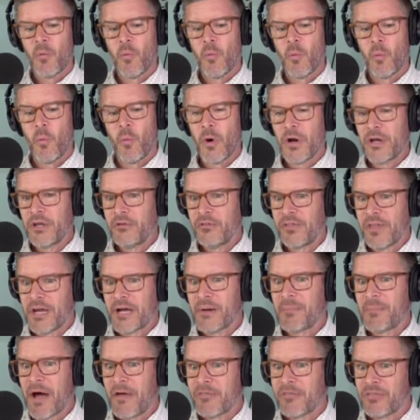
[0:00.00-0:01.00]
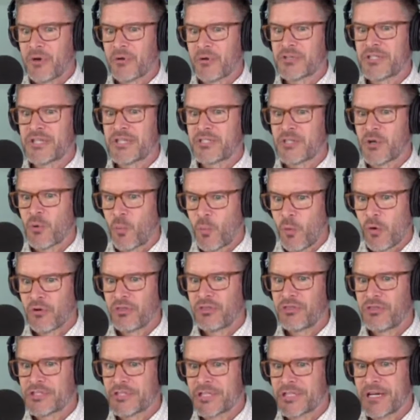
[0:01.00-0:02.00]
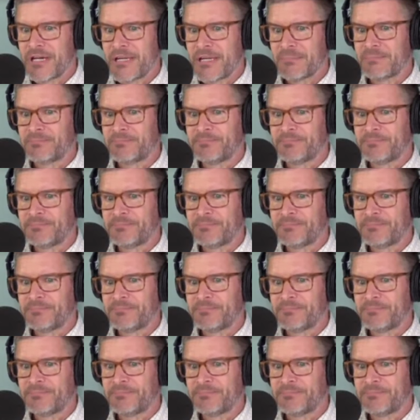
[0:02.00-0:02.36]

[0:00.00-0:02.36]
What do you think about those? Is it worth the time?